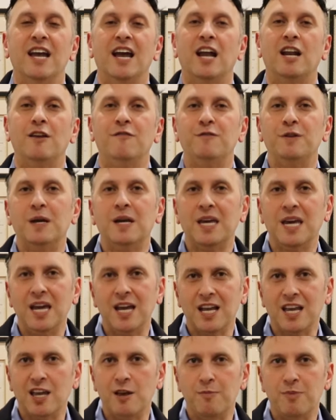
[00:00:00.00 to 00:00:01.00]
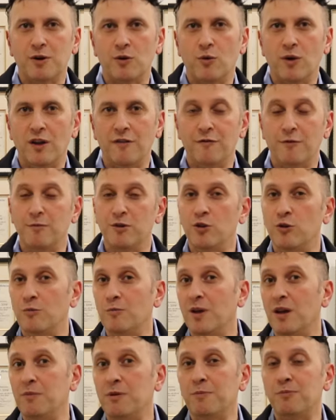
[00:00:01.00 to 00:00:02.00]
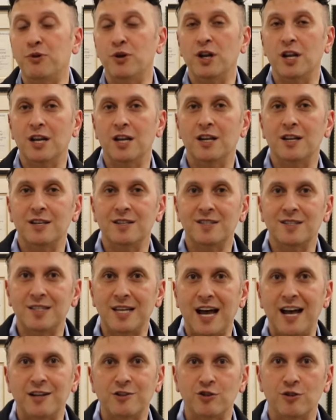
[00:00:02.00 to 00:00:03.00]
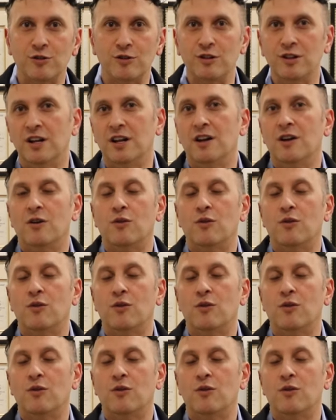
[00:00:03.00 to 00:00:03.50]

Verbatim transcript: And if you can't keep it away from you, maybe put it in a satchel